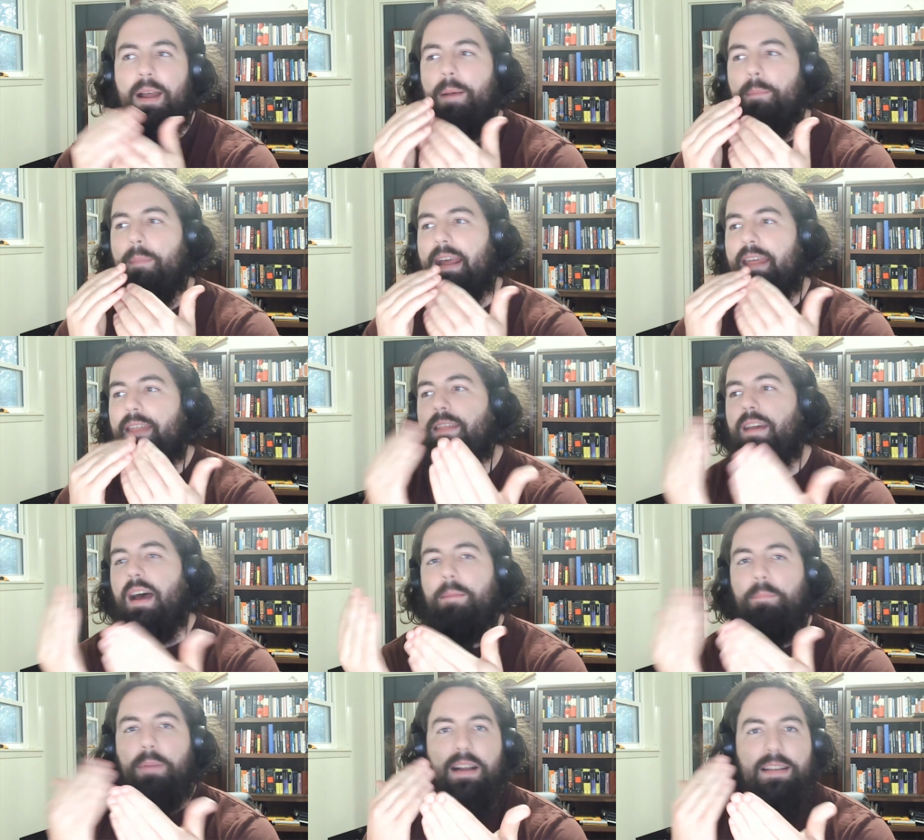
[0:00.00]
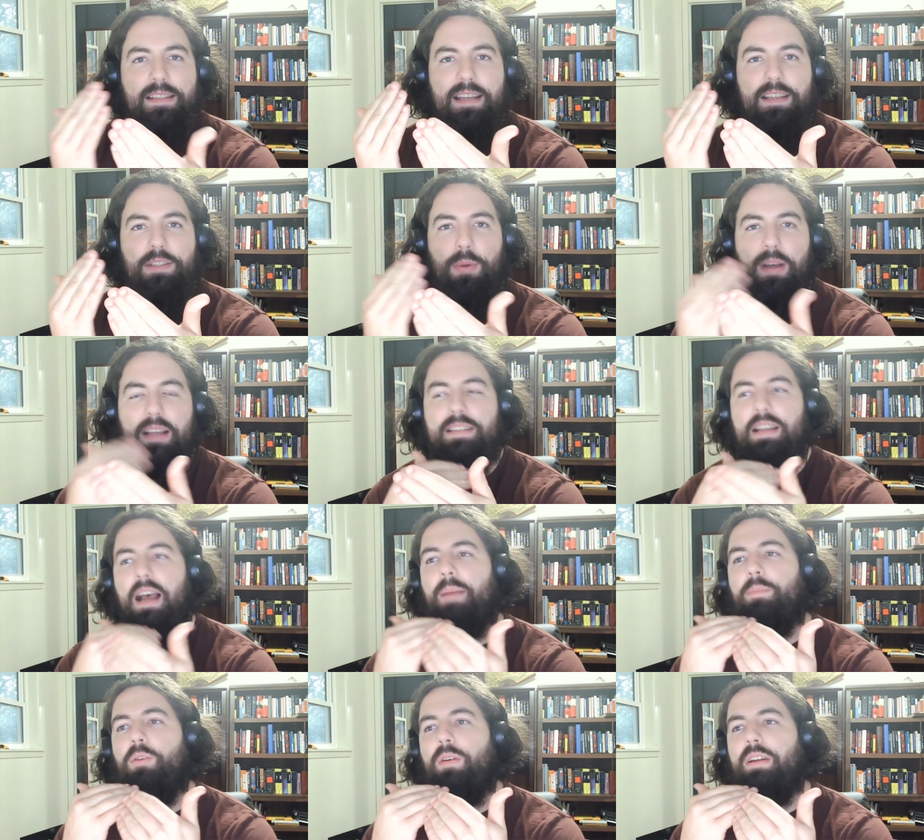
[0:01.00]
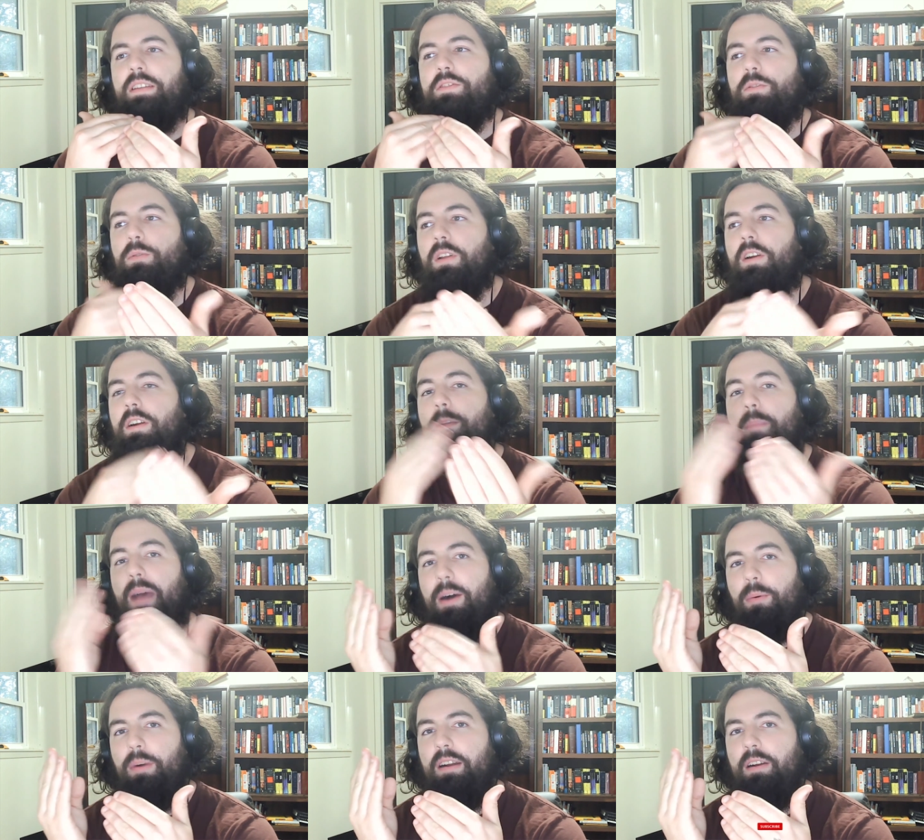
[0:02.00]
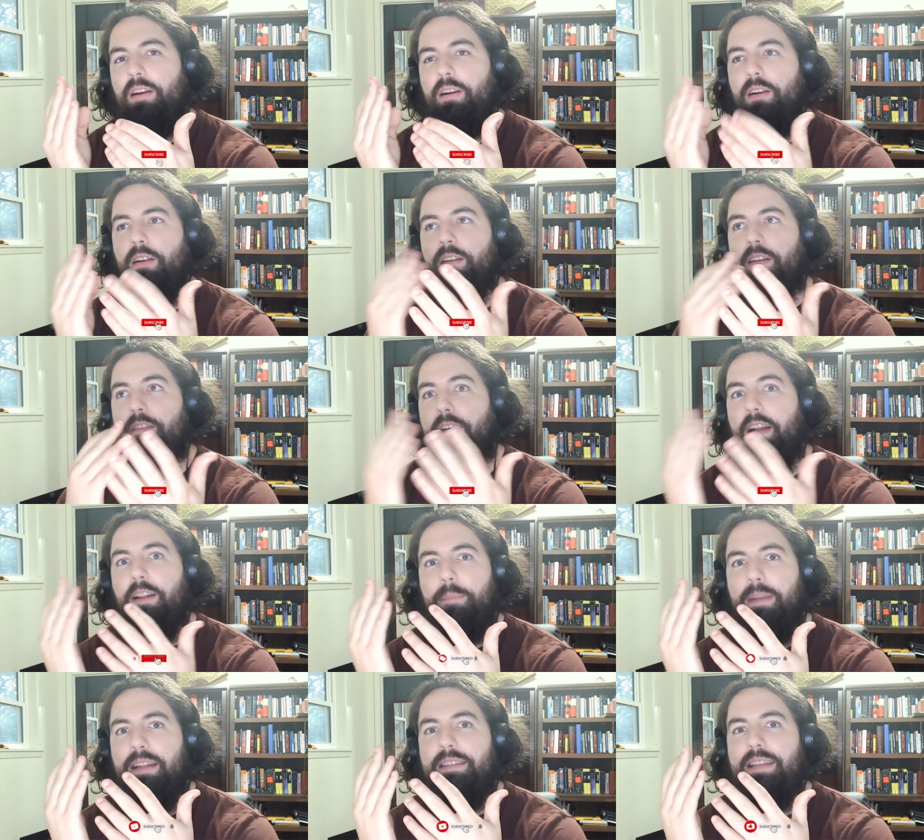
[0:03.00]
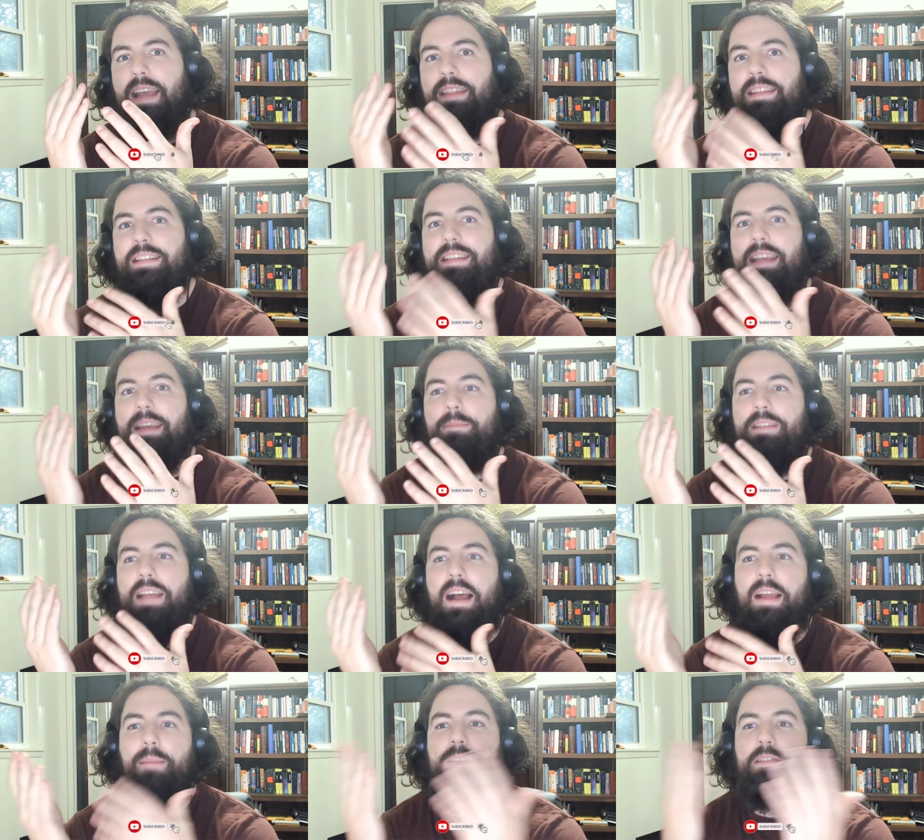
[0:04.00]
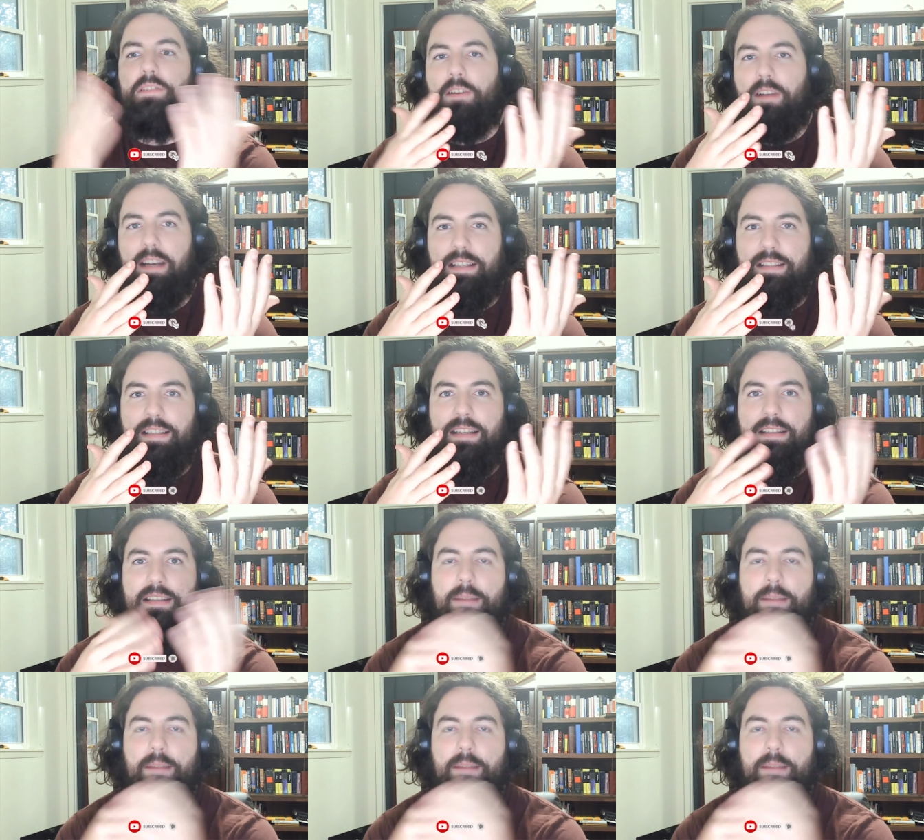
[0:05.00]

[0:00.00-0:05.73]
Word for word: My thought process was I'm going to learn malware development at the same time as learning C++.